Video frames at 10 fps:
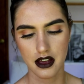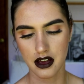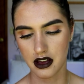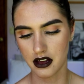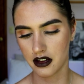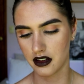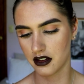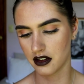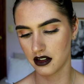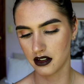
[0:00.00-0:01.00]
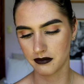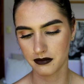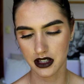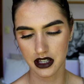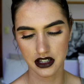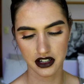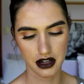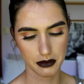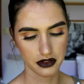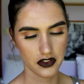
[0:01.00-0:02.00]
um, and a
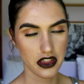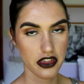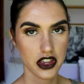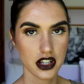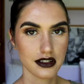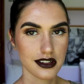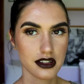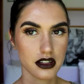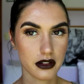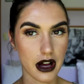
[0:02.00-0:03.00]
couple of other things.